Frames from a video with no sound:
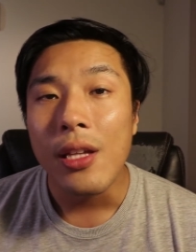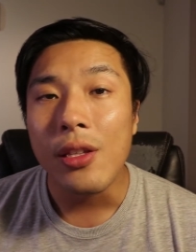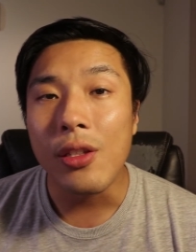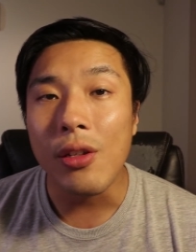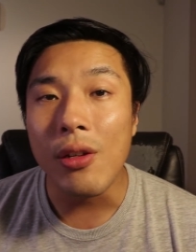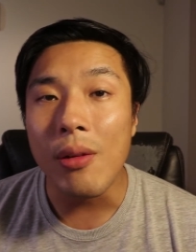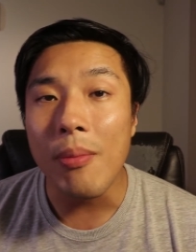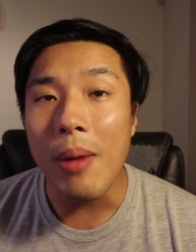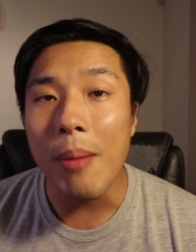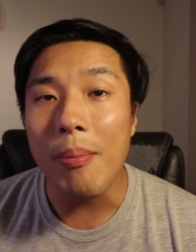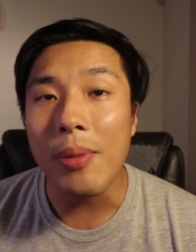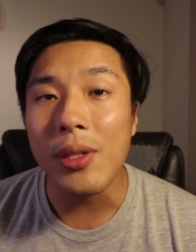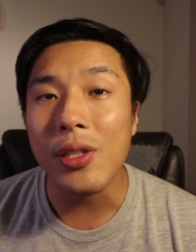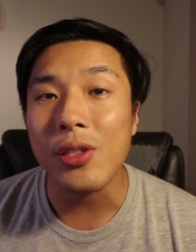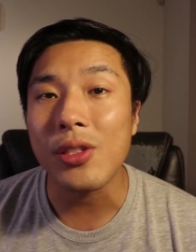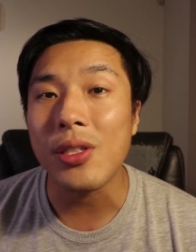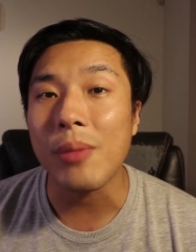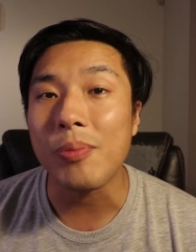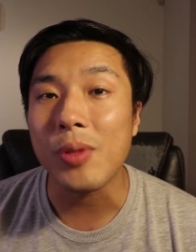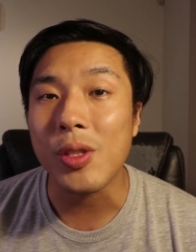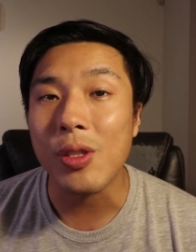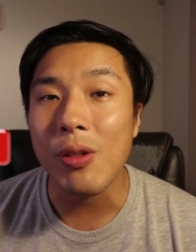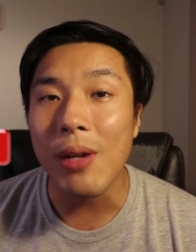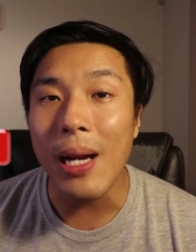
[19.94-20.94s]
do remember to
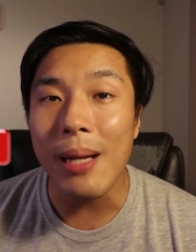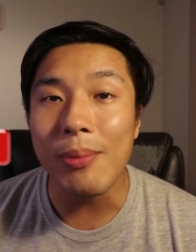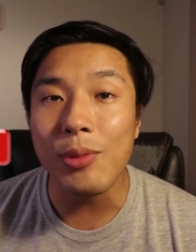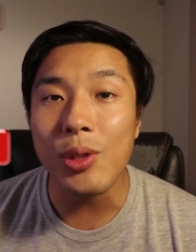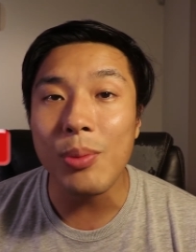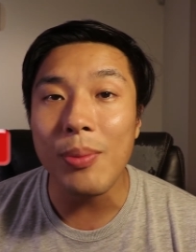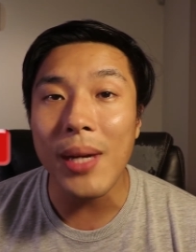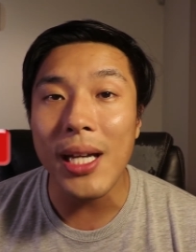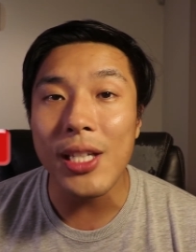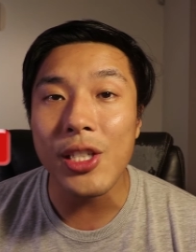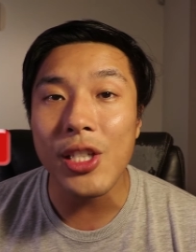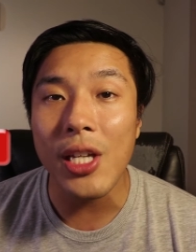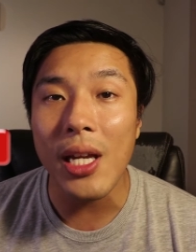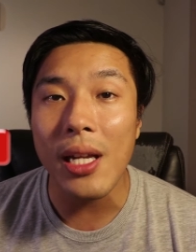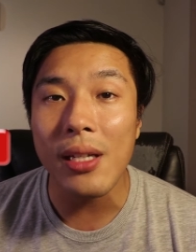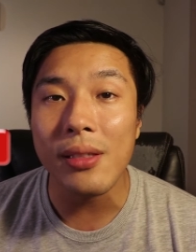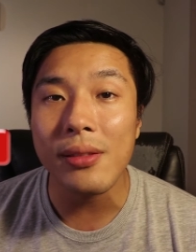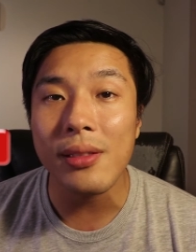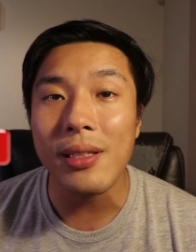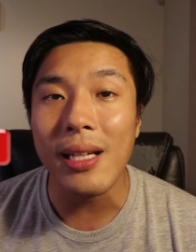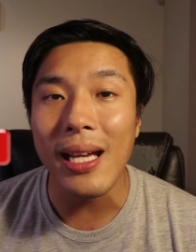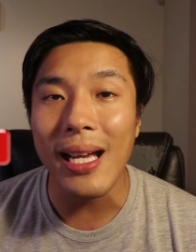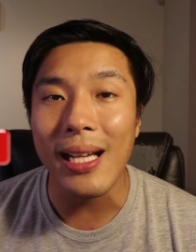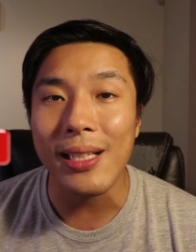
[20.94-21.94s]
subscribe to my
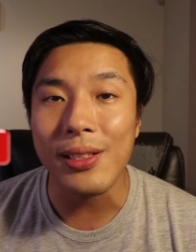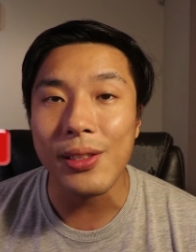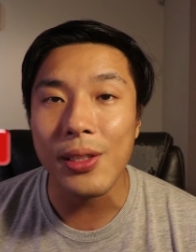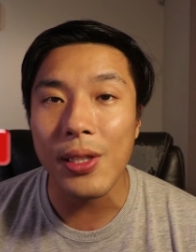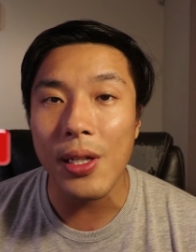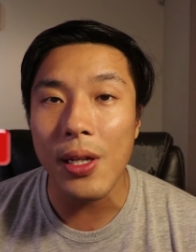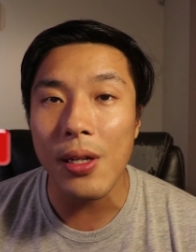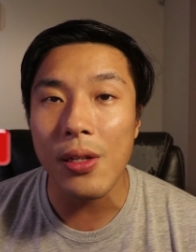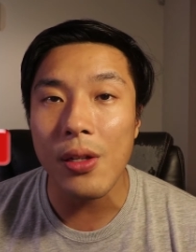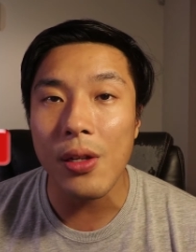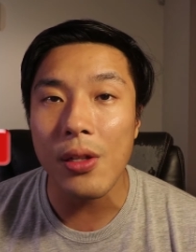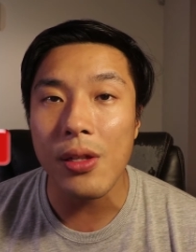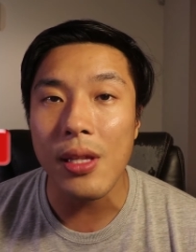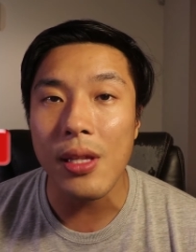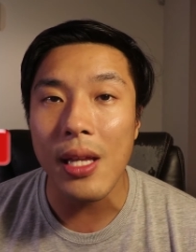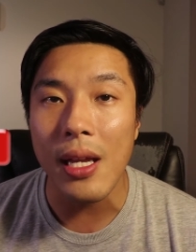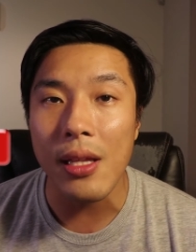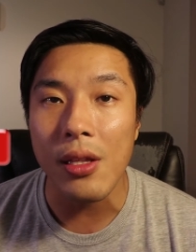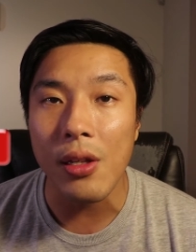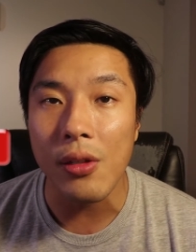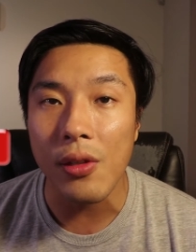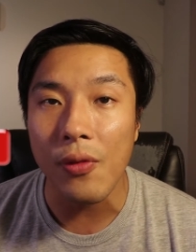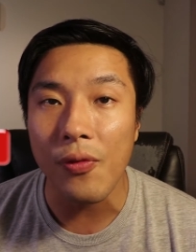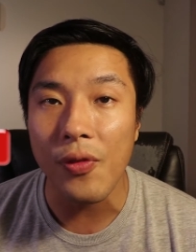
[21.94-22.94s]
channel and turn on
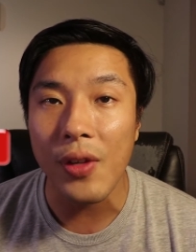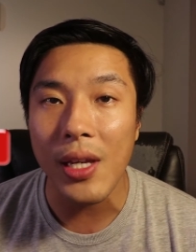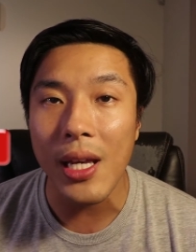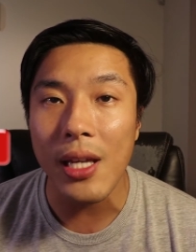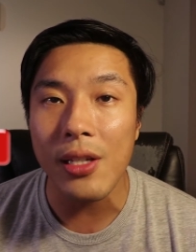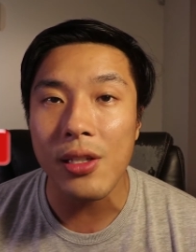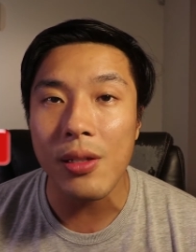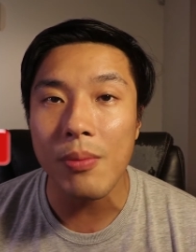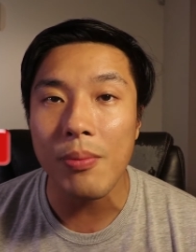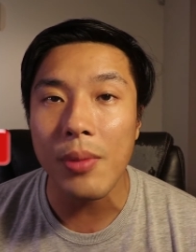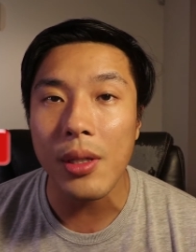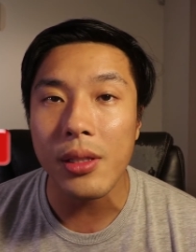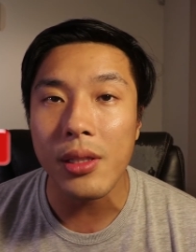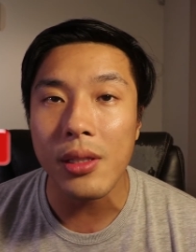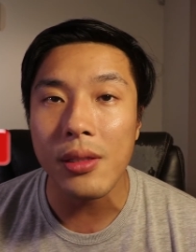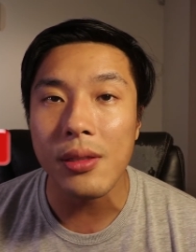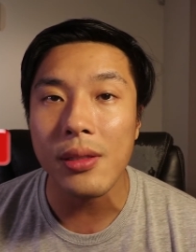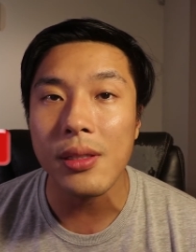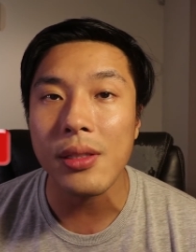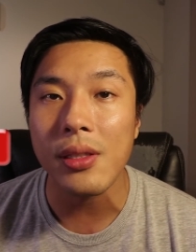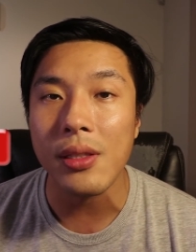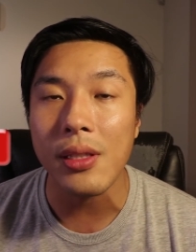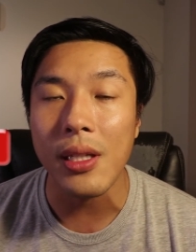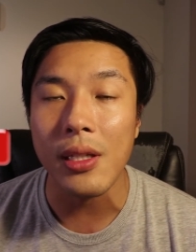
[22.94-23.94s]
that notification
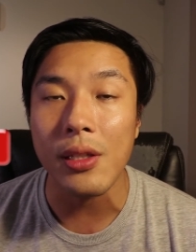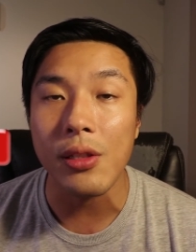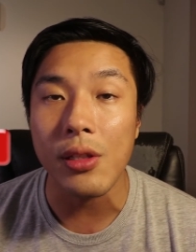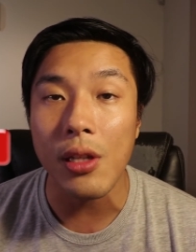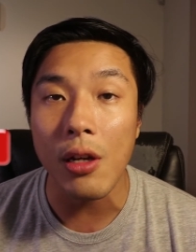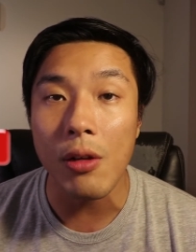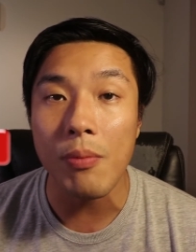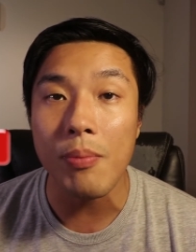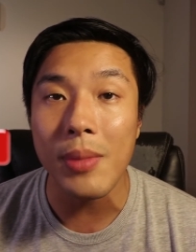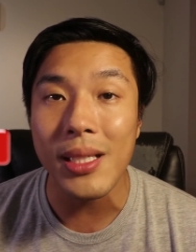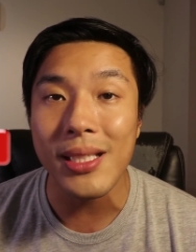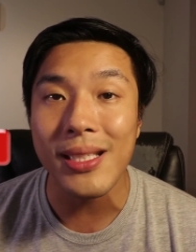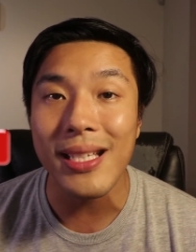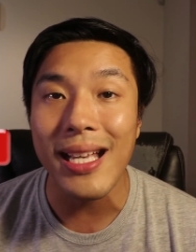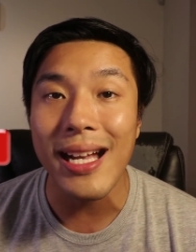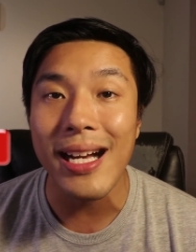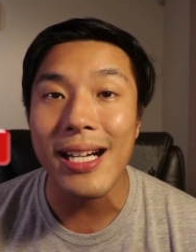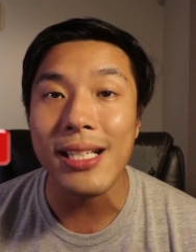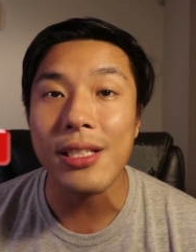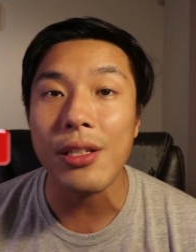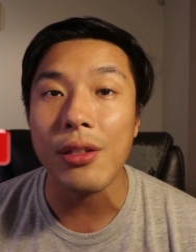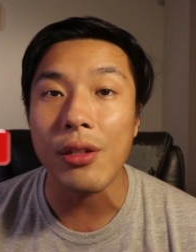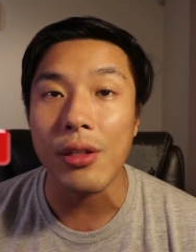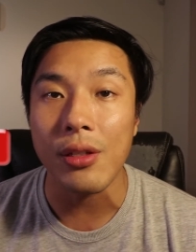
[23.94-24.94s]
button so that you don't miss
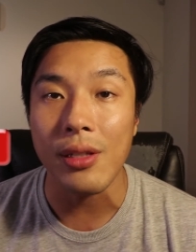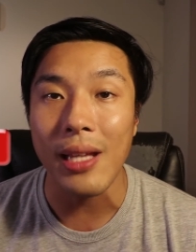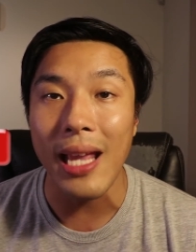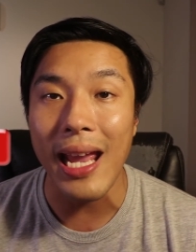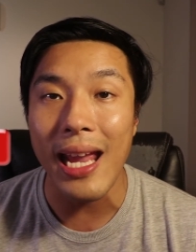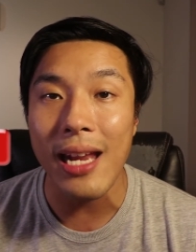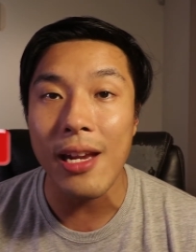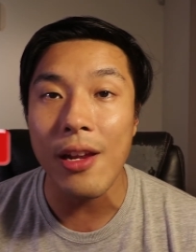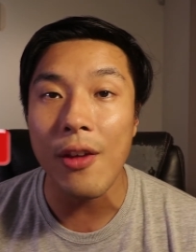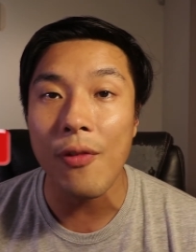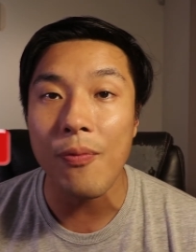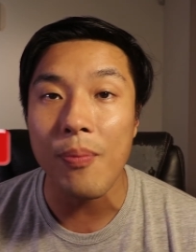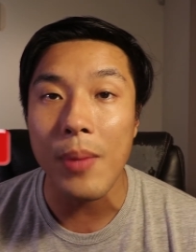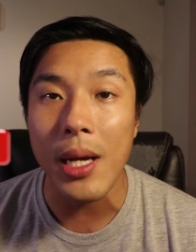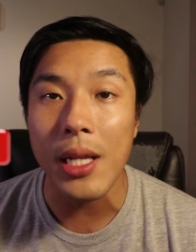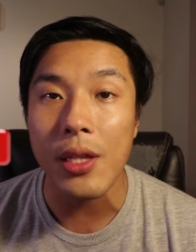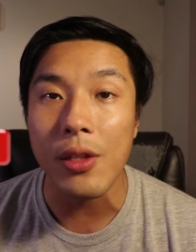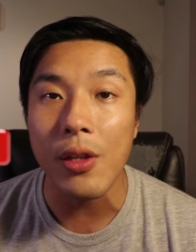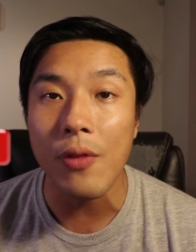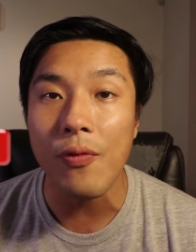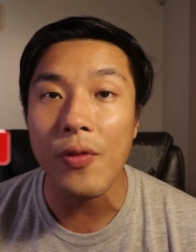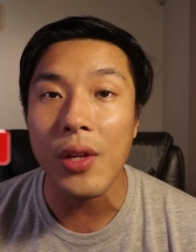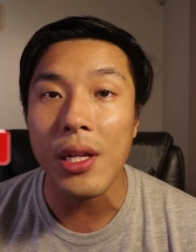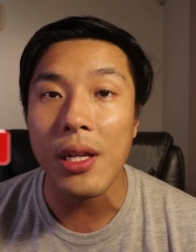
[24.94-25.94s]
out on any of my
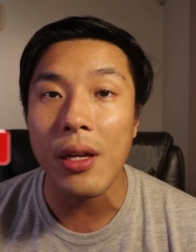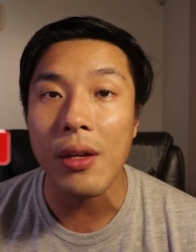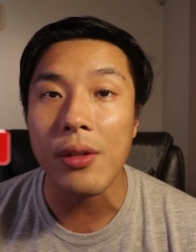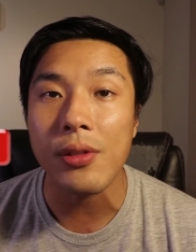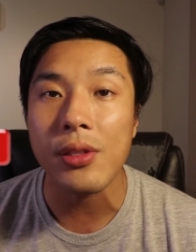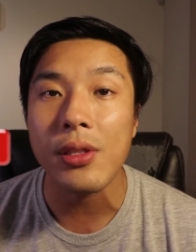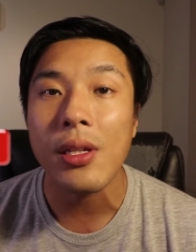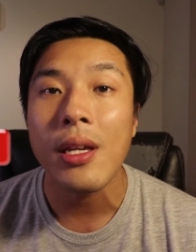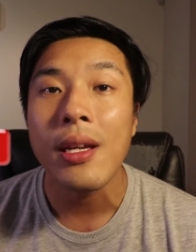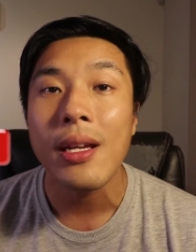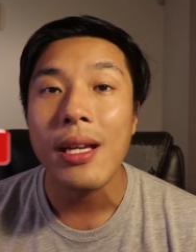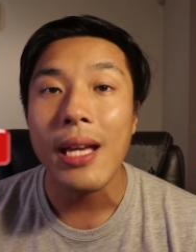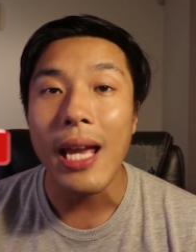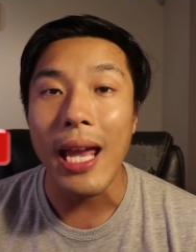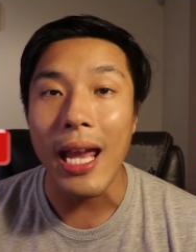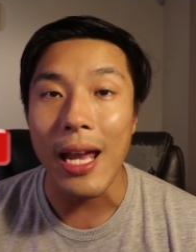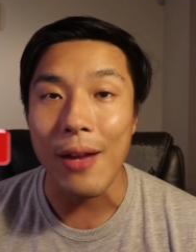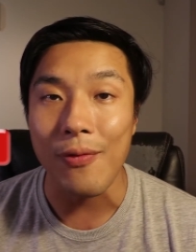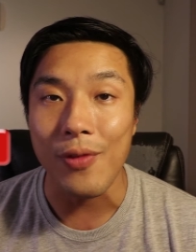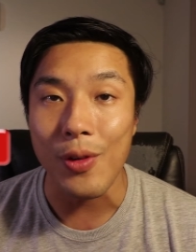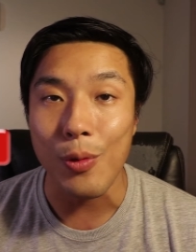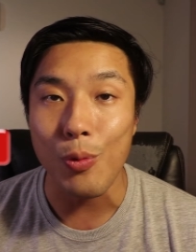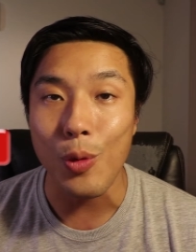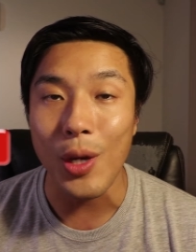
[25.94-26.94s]
new videos
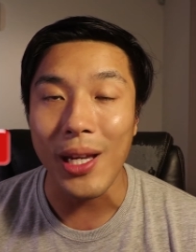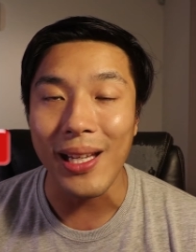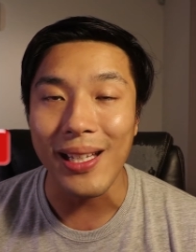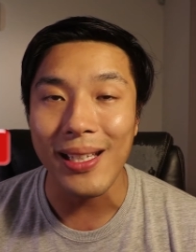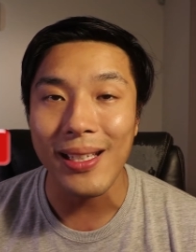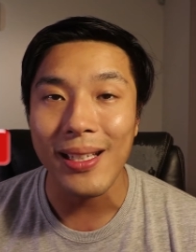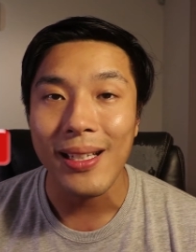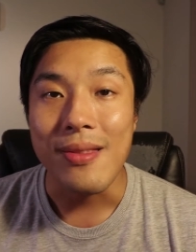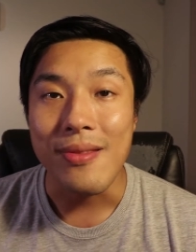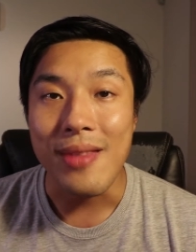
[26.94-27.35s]
every week.